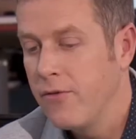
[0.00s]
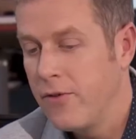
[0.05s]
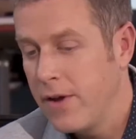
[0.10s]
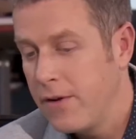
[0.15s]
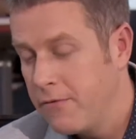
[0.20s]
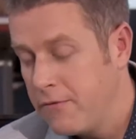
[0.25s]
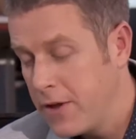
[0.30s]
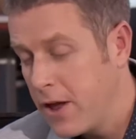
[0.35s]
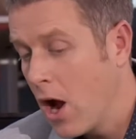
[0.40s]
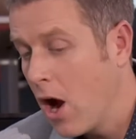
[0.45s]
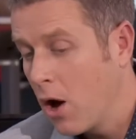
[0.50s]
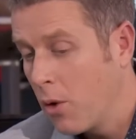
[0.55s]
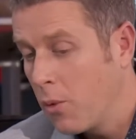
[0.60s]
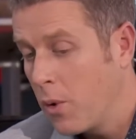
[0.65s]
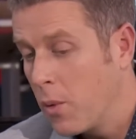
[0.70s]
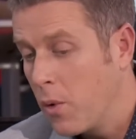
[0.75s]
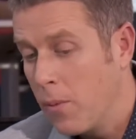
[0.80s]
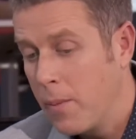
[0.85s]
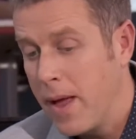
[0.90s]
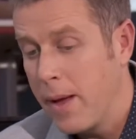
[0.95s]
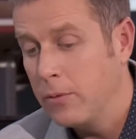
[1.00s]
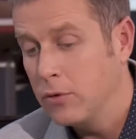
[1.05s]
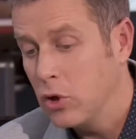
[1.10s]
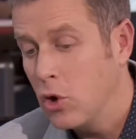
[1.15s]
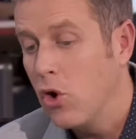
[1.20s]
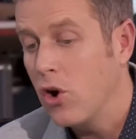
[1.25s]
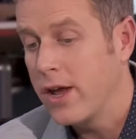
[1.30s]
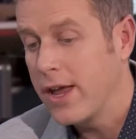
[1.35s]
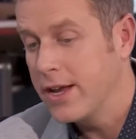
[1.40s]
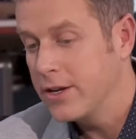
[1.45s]
if VR, we will be able to
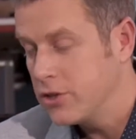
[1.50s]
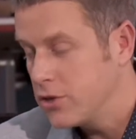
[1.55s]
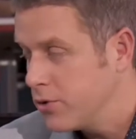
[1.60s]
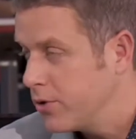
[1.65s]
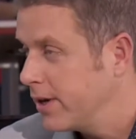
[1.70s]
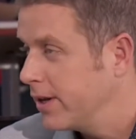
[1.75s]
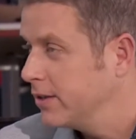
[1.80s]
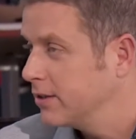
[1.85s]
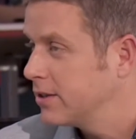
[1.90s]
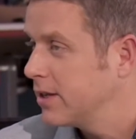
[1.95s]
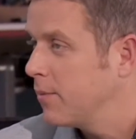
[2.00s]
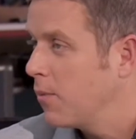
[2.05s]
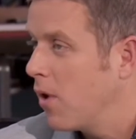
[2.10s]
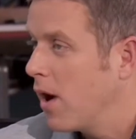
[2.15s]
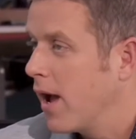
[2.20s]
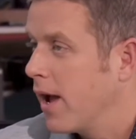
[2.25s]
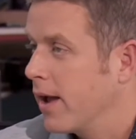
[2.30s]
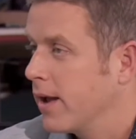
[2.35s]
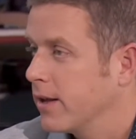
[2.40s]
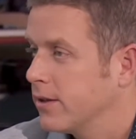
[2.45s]
hook into it in some way.